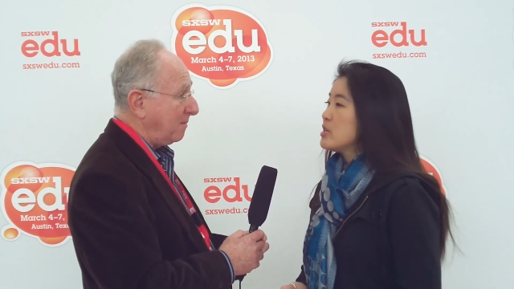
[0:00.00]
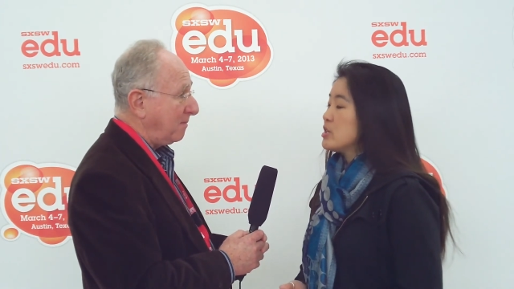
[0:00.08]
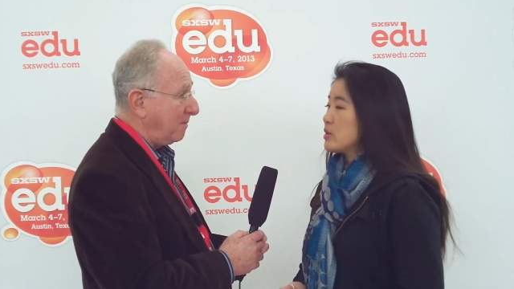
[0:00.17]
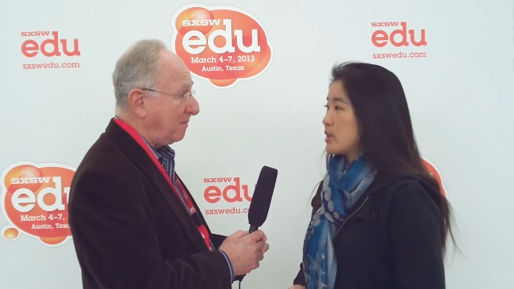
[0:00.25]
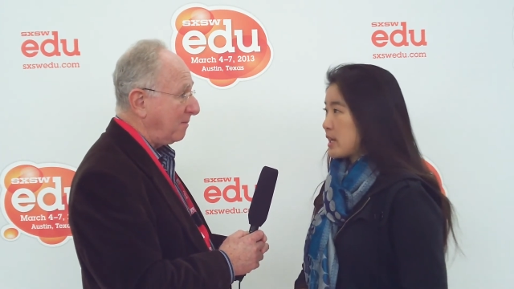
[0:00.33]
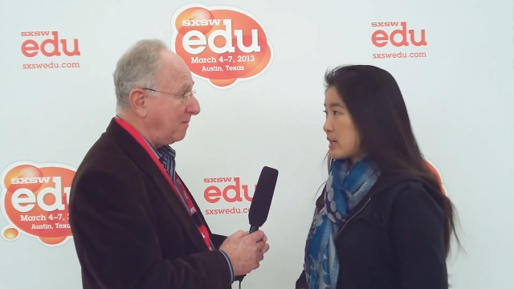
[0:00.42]

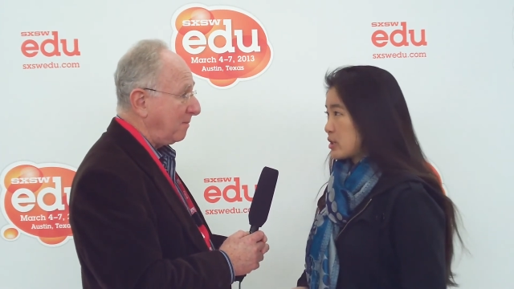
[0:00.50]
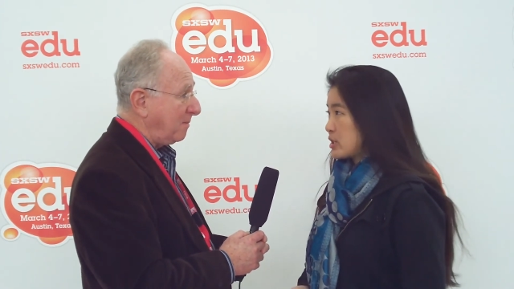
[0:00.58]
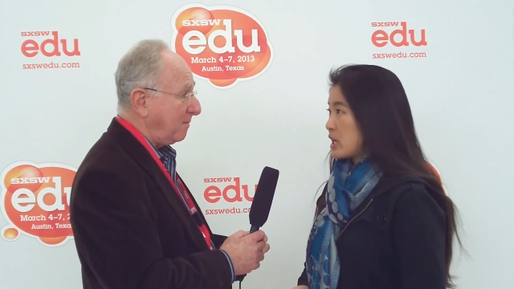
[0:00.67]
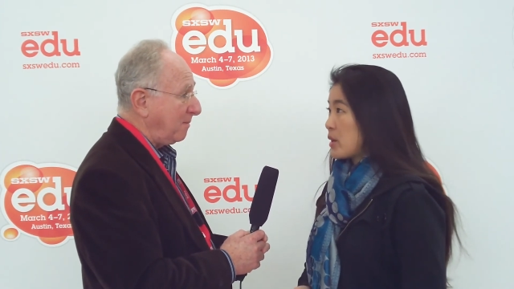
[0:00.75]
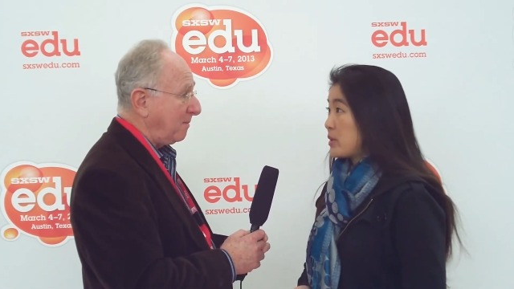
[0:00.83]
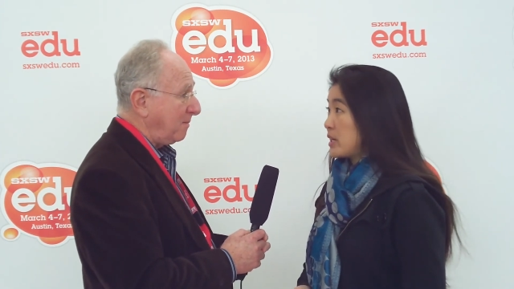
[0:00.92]
Speaker 1: you can actually
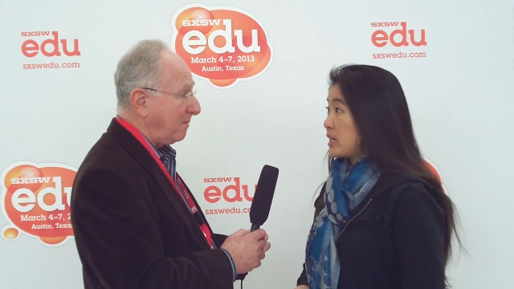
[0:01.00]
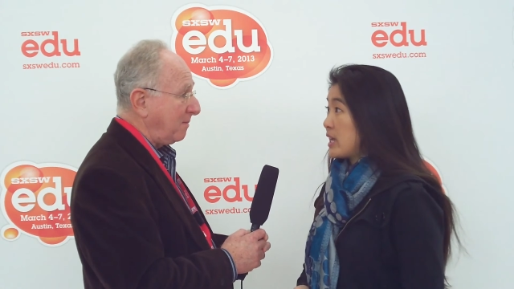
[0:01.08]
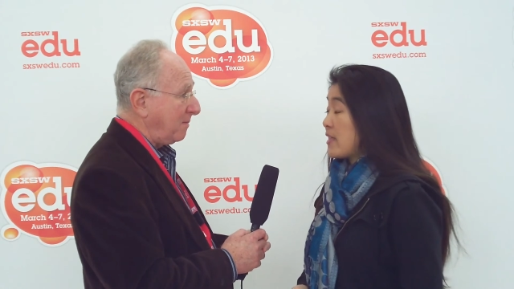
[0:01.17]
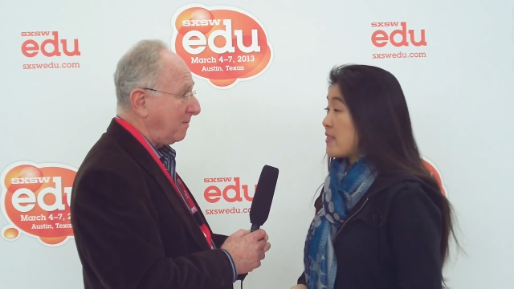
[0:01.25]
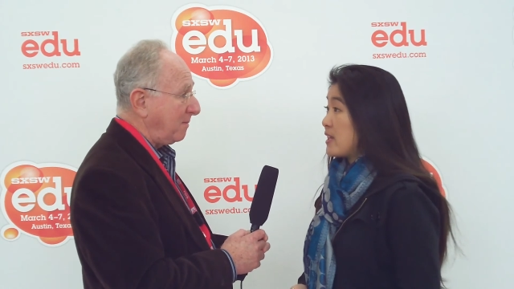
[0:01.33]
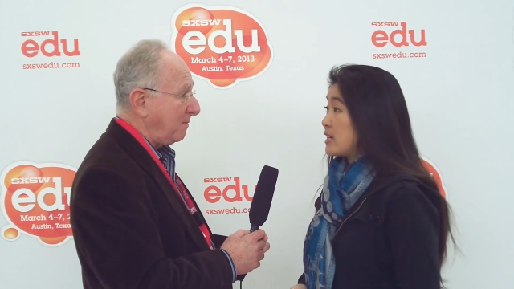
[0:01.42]
nominate it,
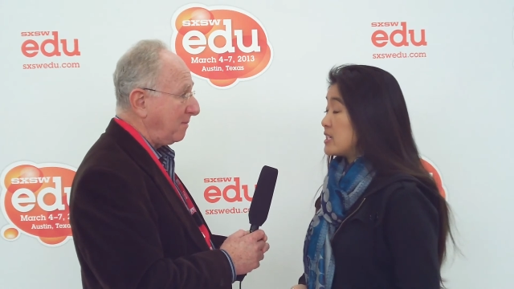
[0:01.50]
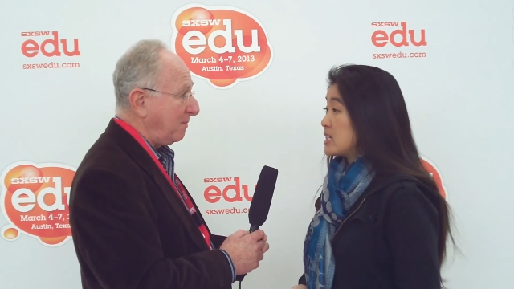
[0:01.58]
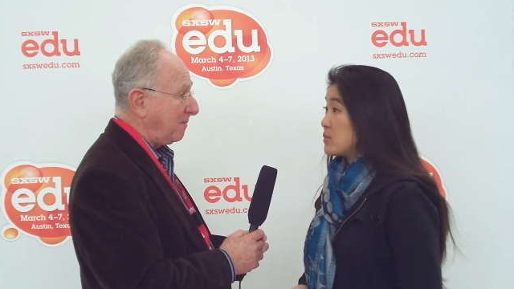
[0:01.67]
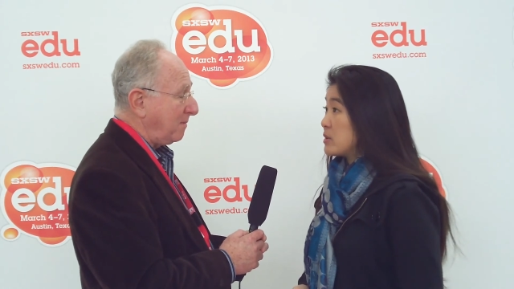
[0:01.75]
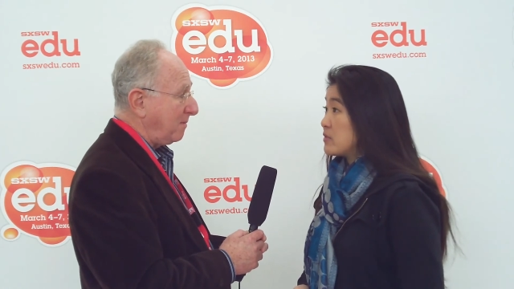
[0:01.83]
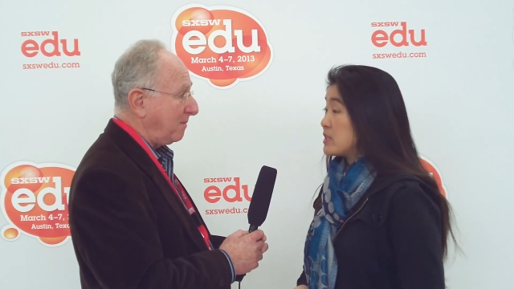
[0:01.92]
and then a
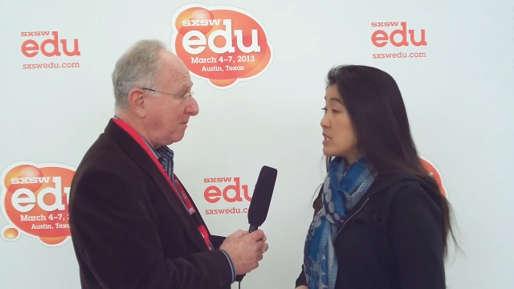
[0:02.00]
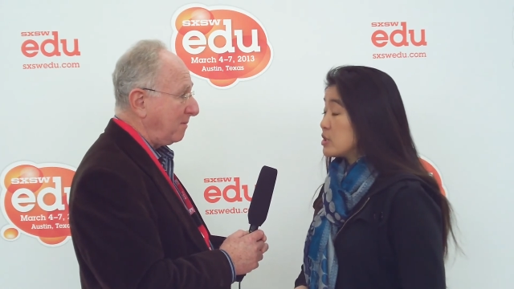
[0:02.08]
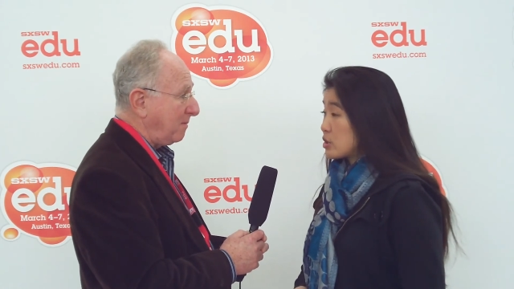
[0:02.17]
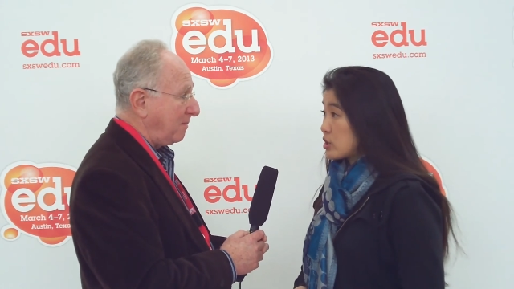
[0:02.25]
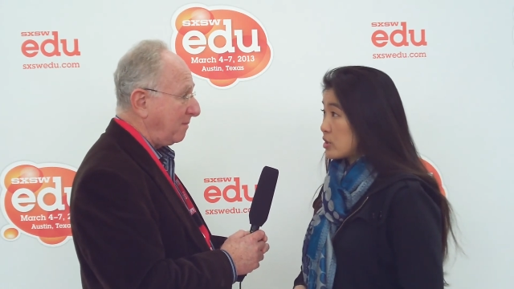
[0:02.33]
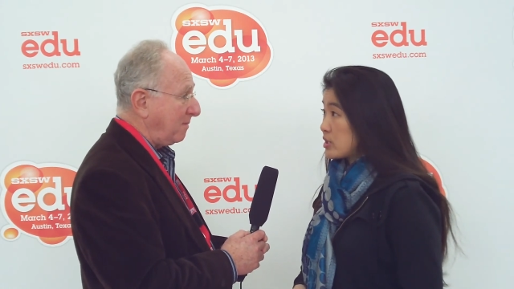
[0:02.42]
team of
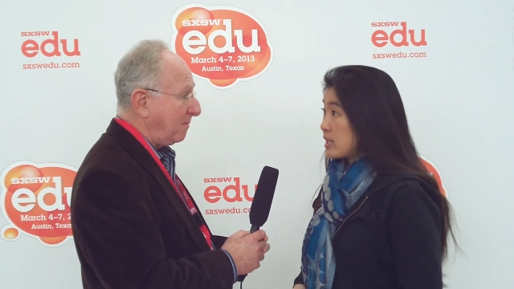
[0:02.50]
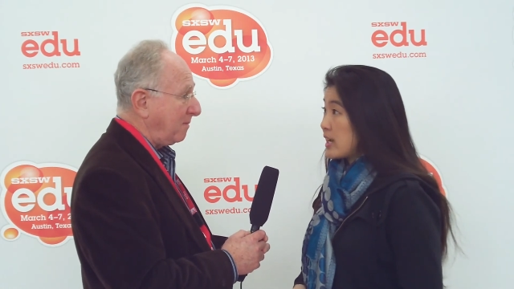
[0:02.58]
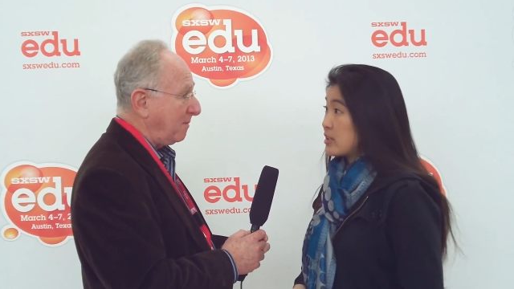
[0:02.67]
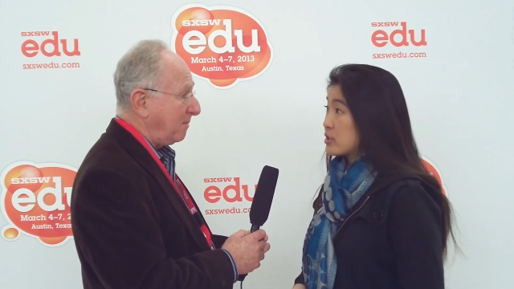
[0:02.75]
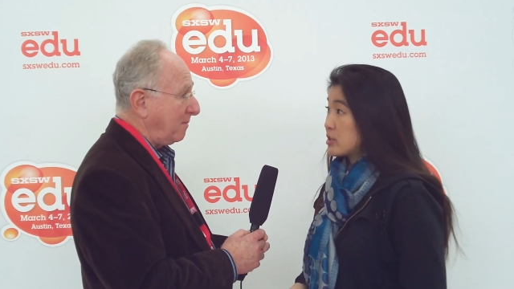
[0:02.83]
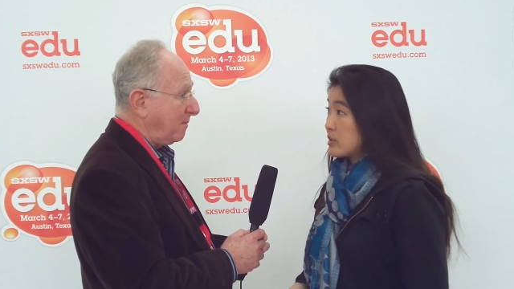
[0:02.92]
teachers
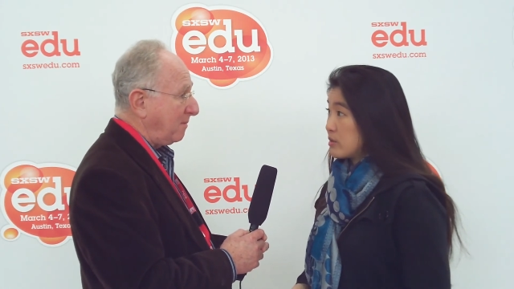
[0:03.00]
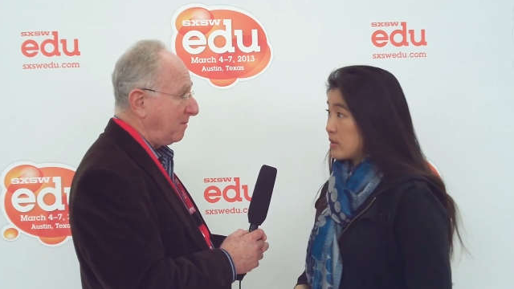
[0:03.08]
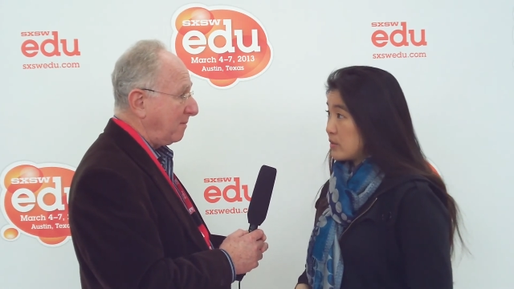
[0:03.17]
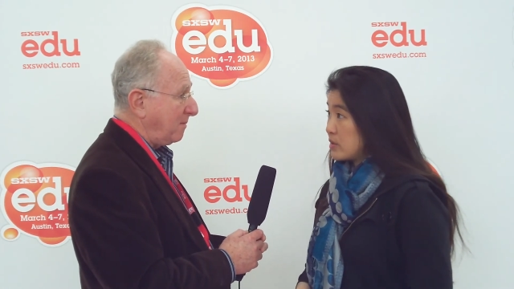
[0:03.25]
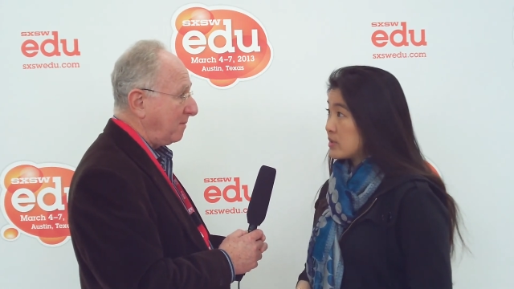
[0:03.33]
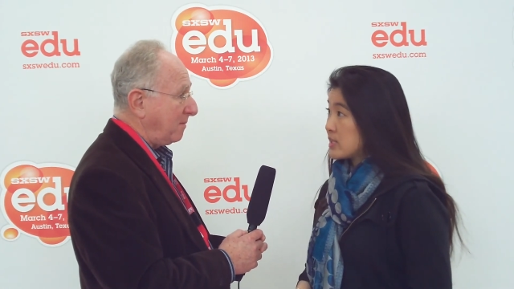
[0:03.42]
actually
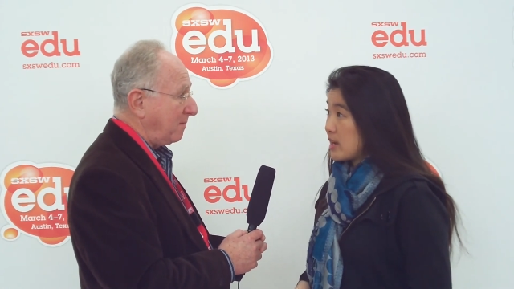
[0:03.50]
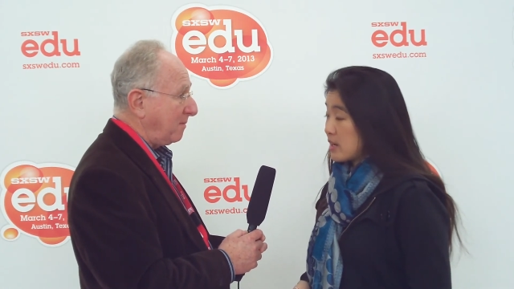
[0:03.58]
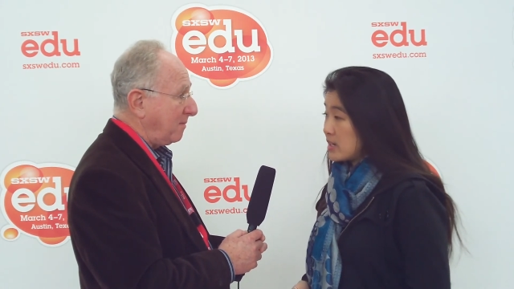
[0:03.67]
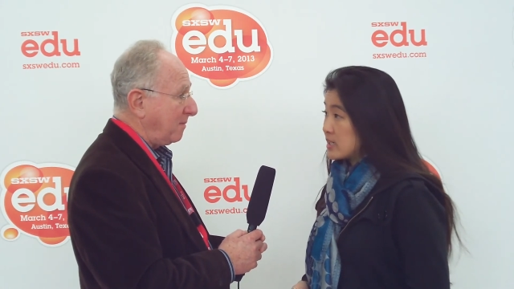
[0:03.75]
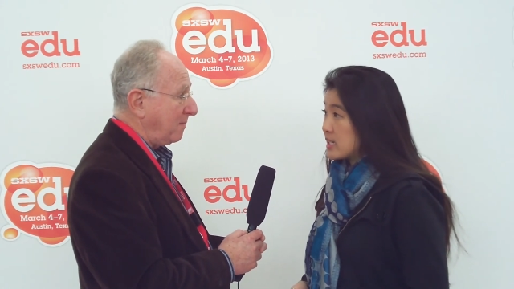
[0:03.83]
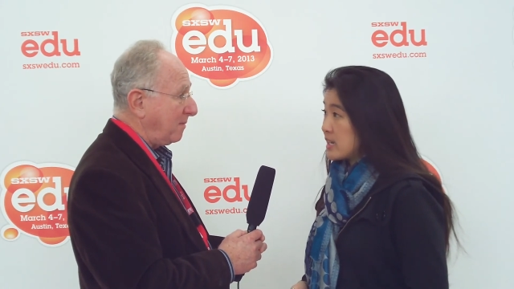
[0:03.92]
reviews that
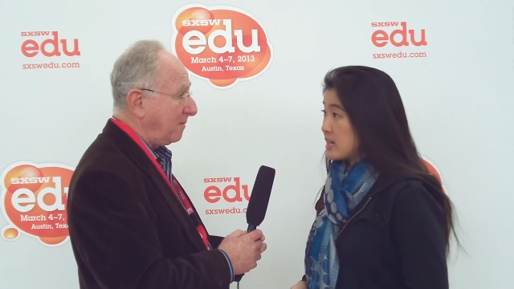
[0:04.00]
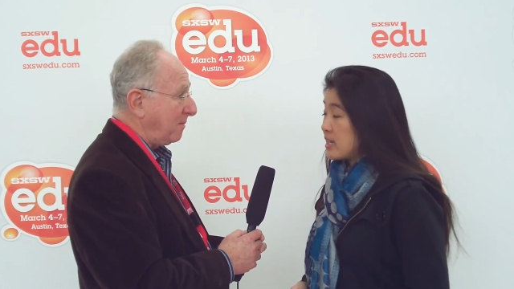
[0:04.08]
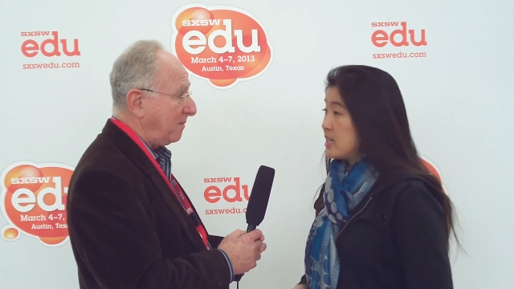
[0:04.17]
content